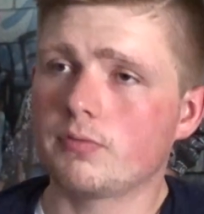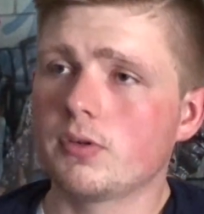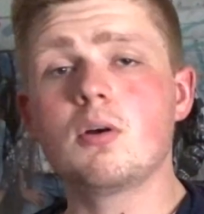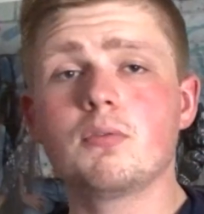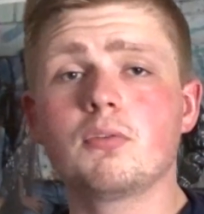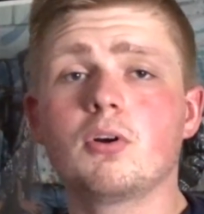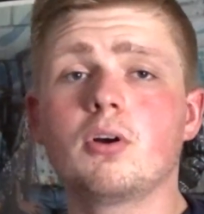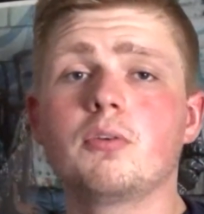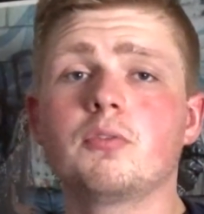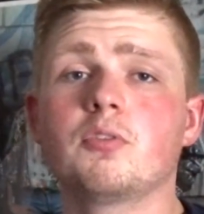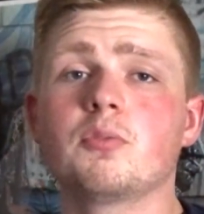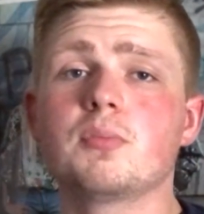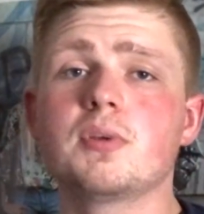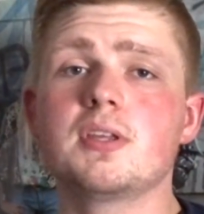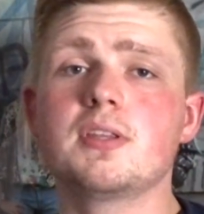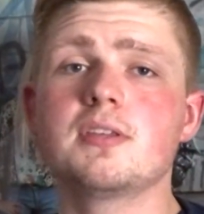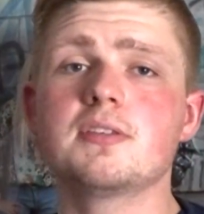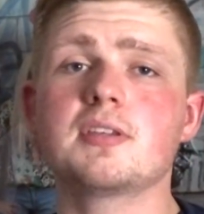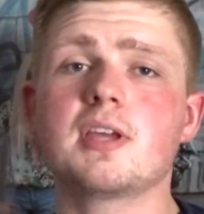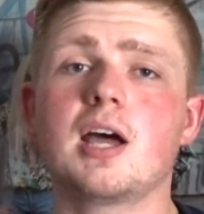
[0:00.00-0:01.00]
Overall, for me,
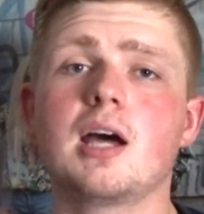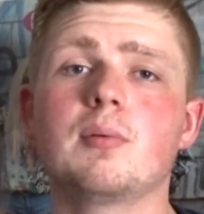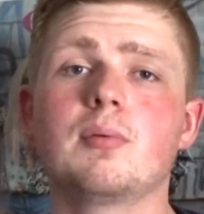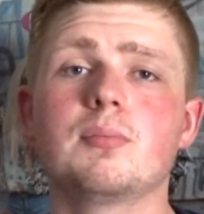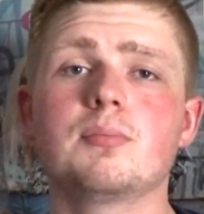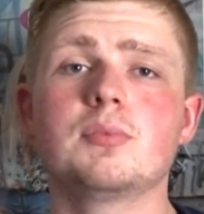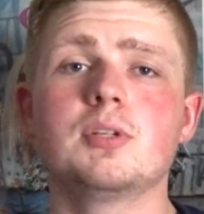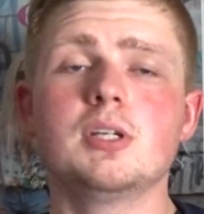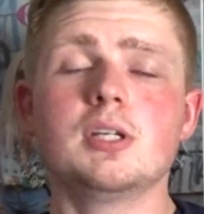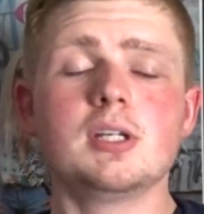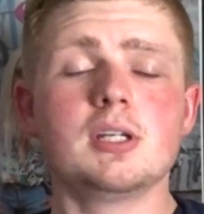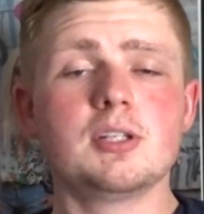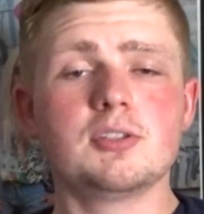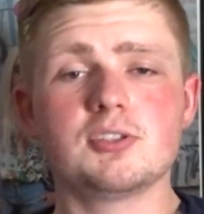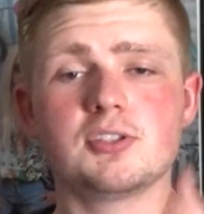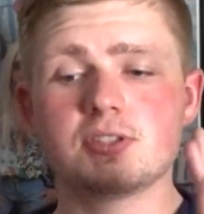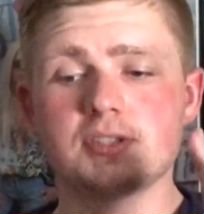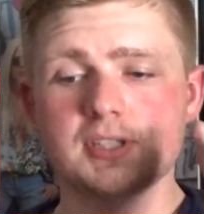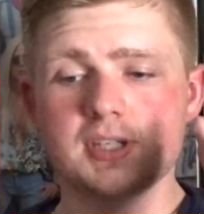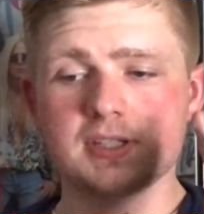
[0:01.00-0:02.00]
this album
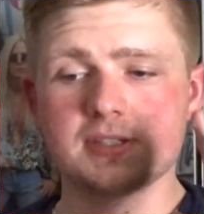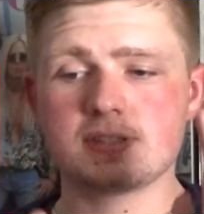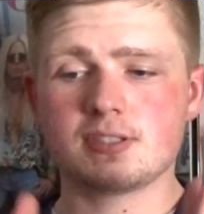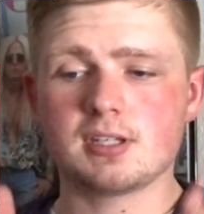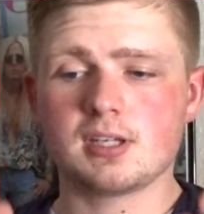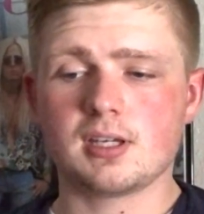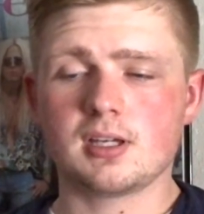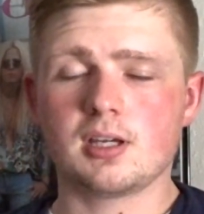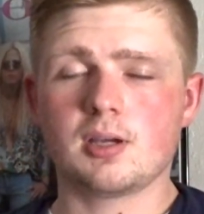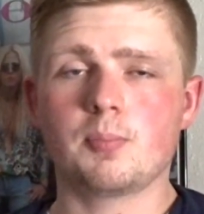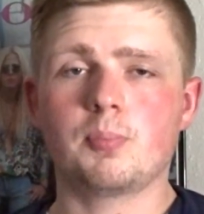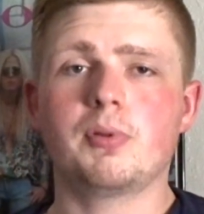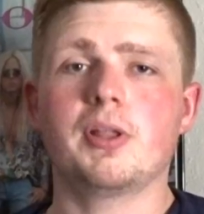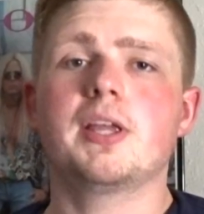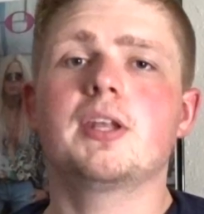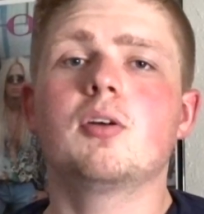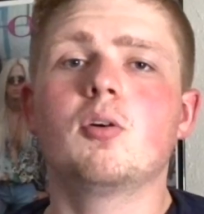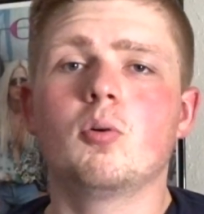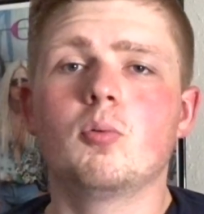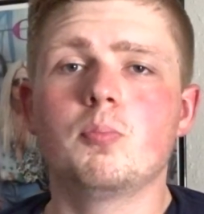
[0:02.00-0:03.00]
just gets a, a
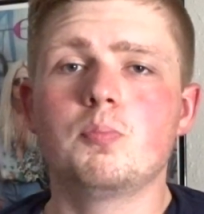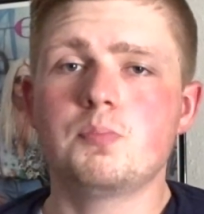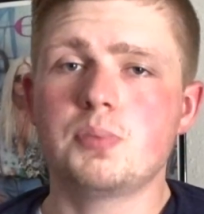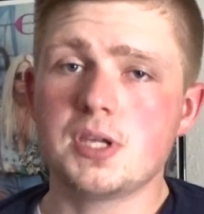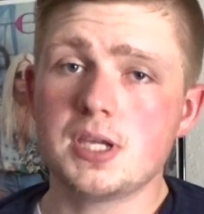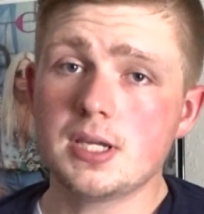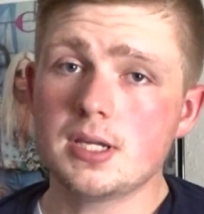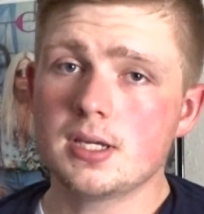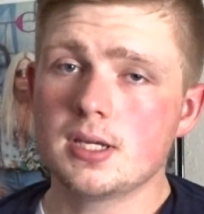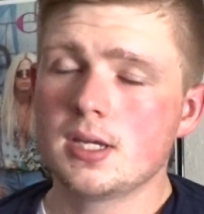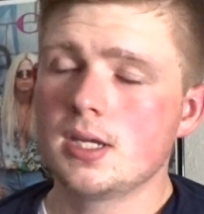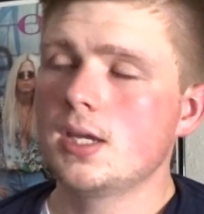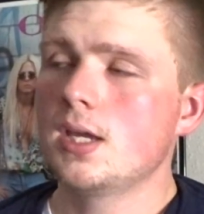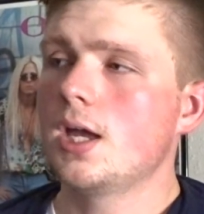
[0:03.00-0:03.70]
plain old B.